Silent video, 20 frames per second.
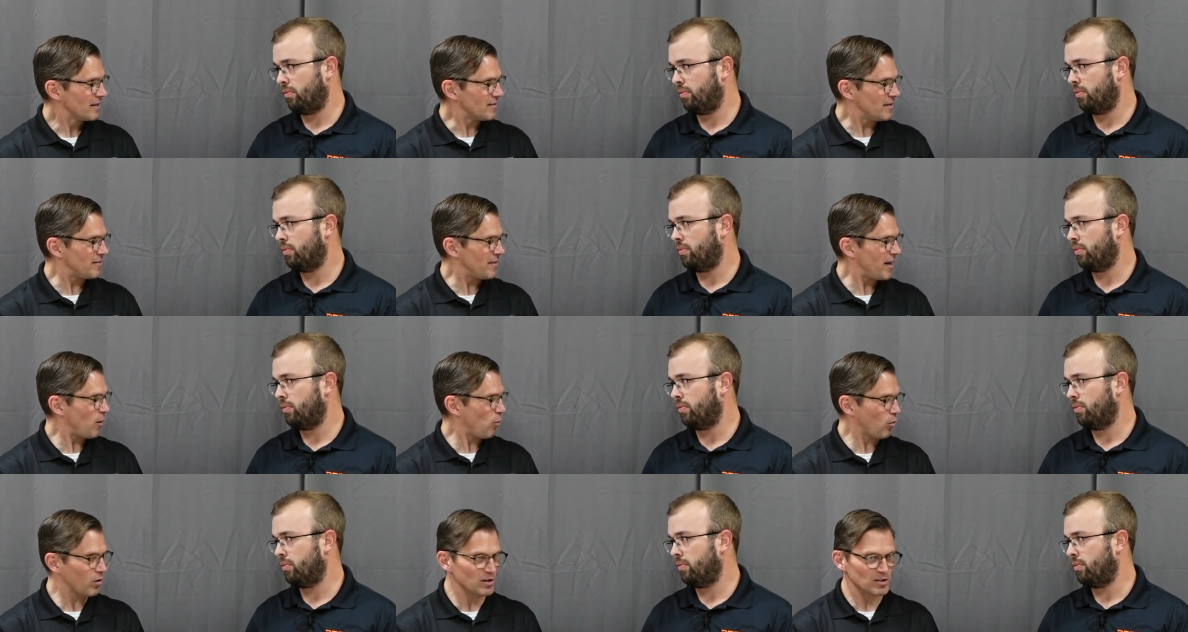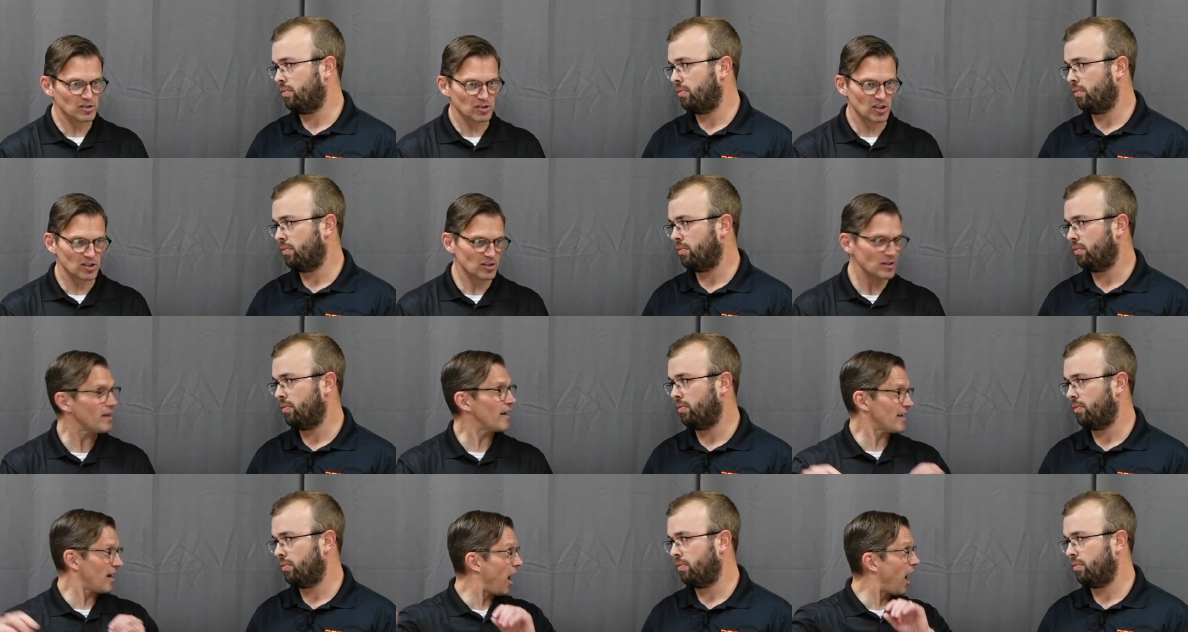Speaker 1: that they weren't
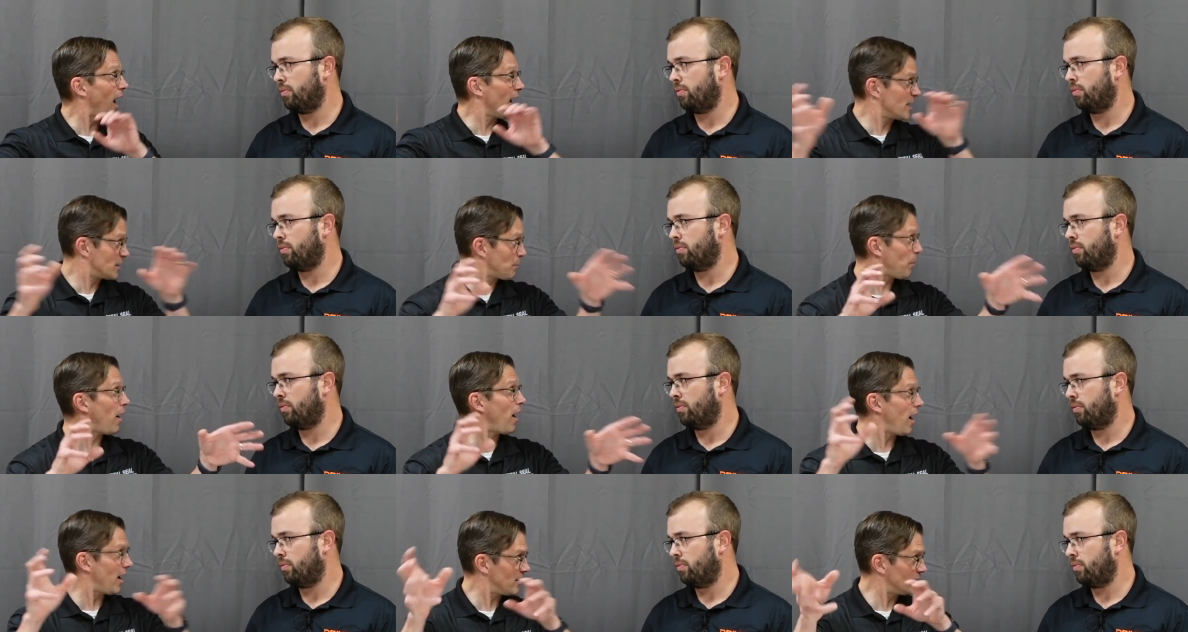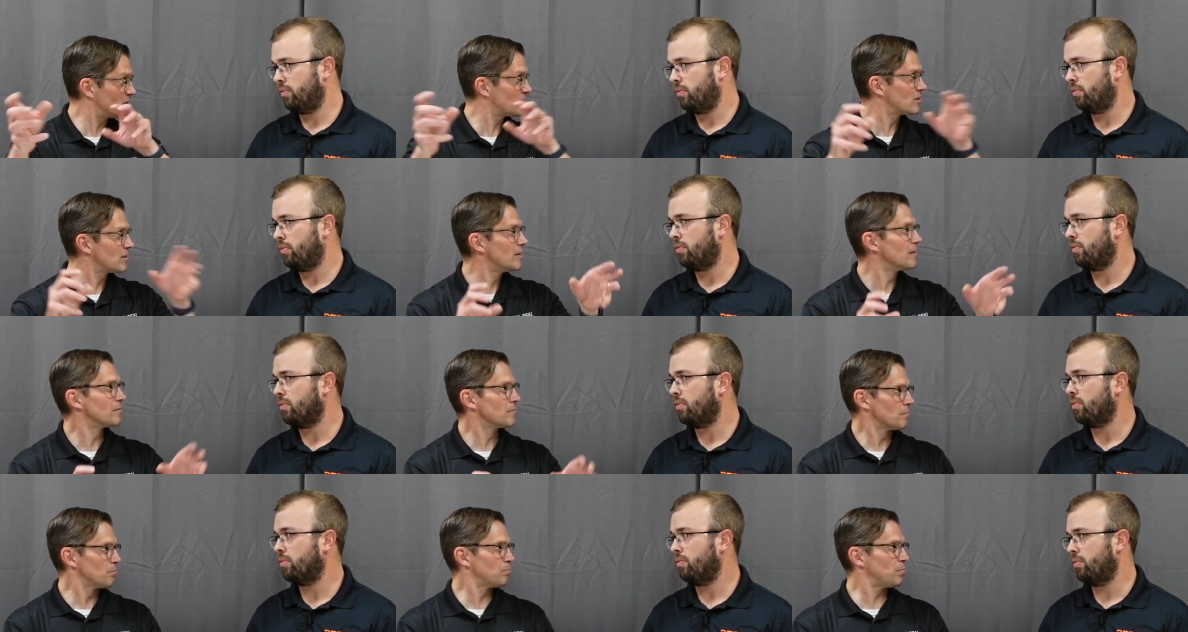just like hodgepodge
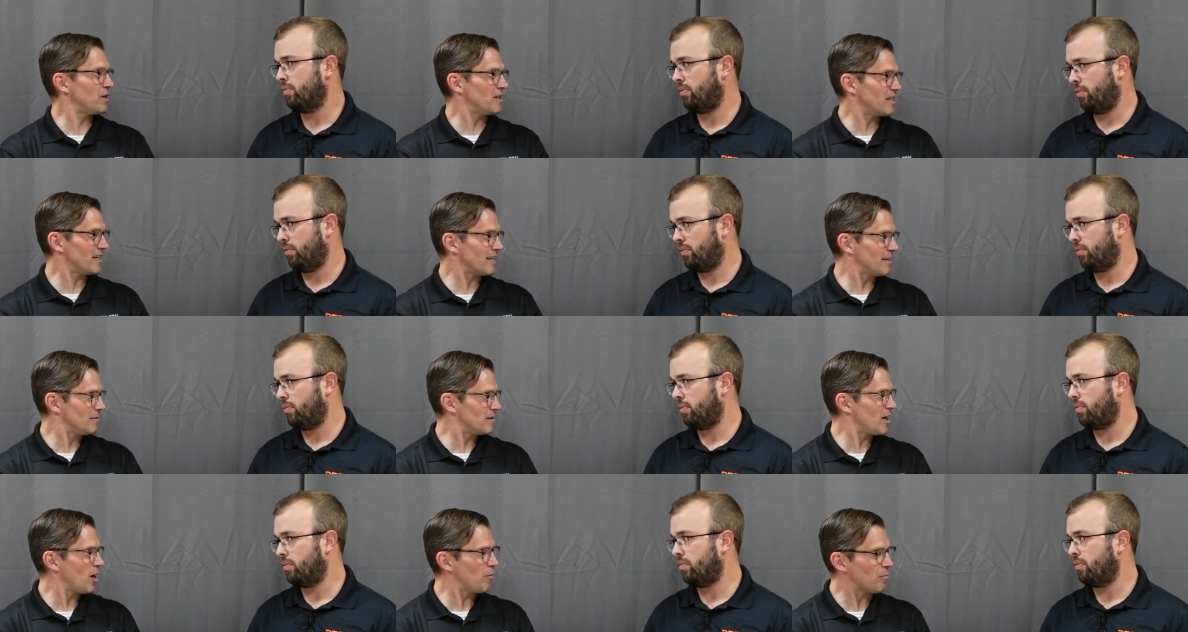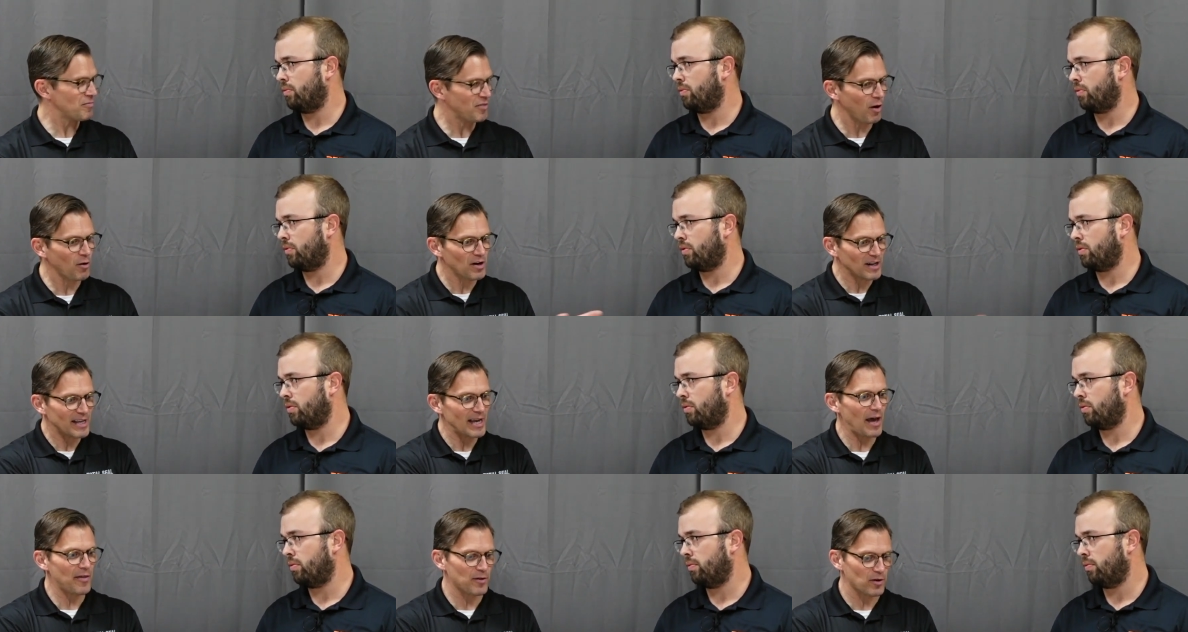put you know thrown
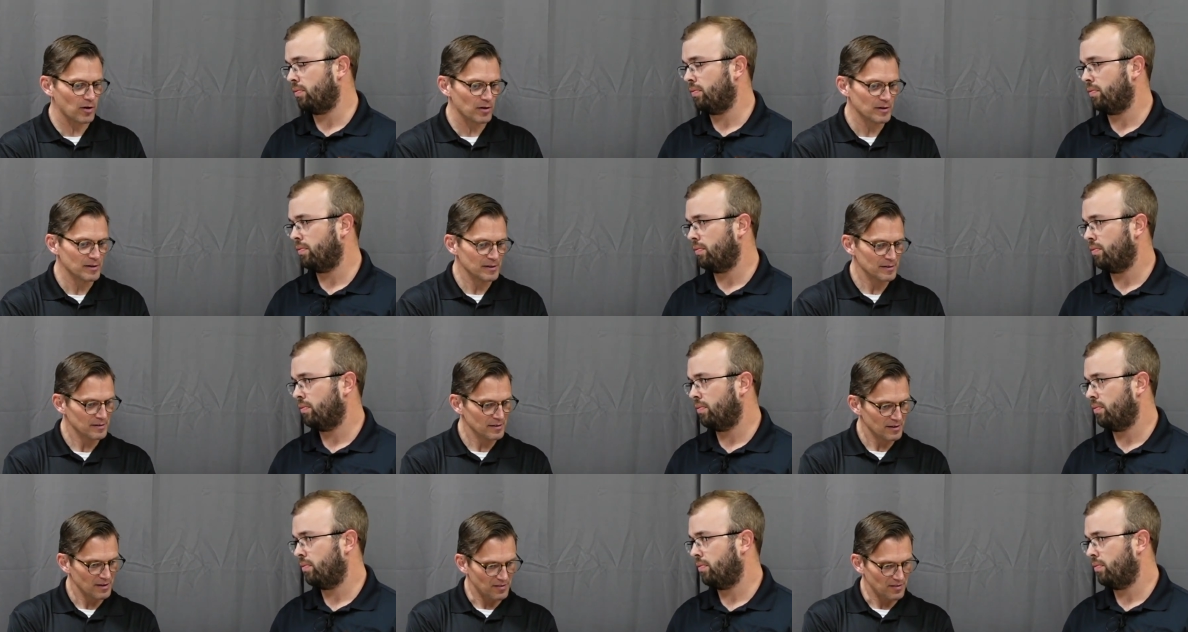together.